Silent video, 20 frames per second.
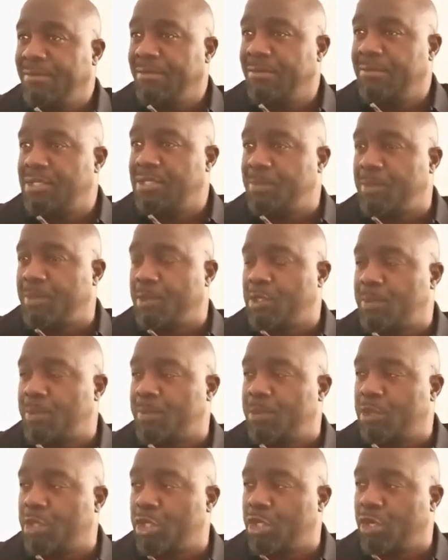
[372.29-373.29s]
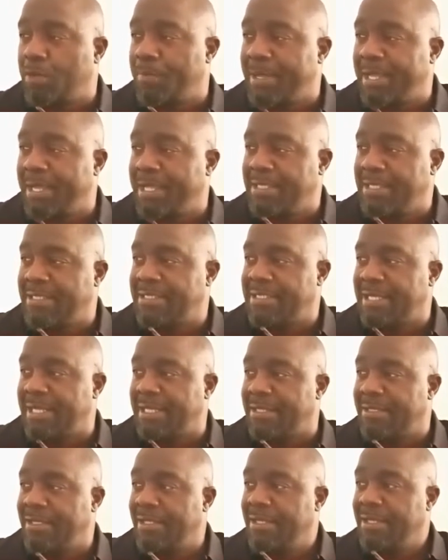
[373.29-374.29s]
sports procurement
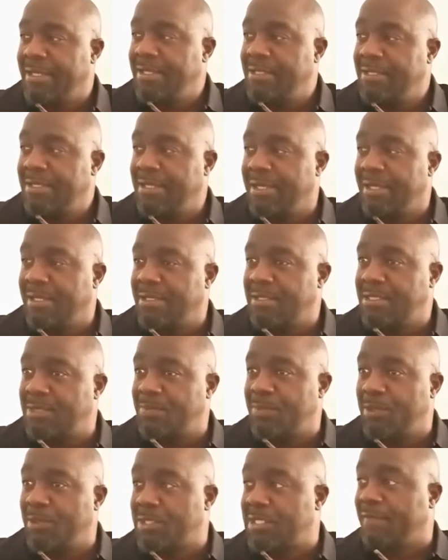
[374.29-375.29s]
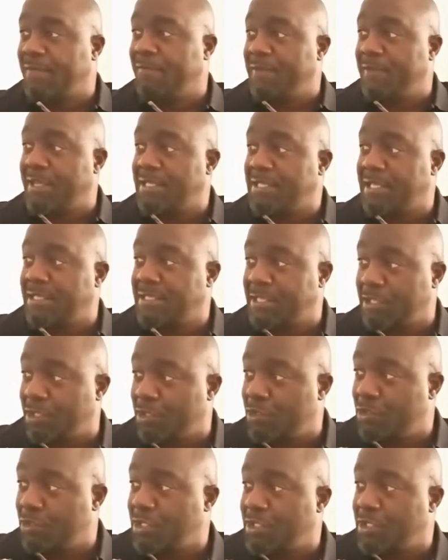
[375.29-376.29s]
and sports event
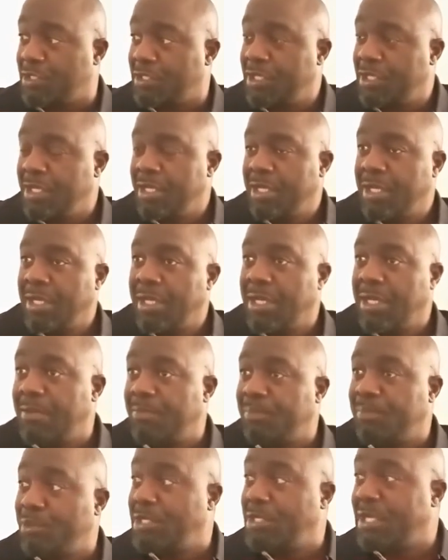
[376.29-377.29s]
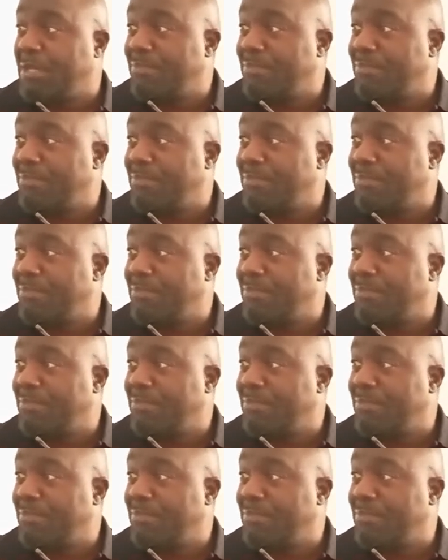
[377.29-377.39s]
execution, project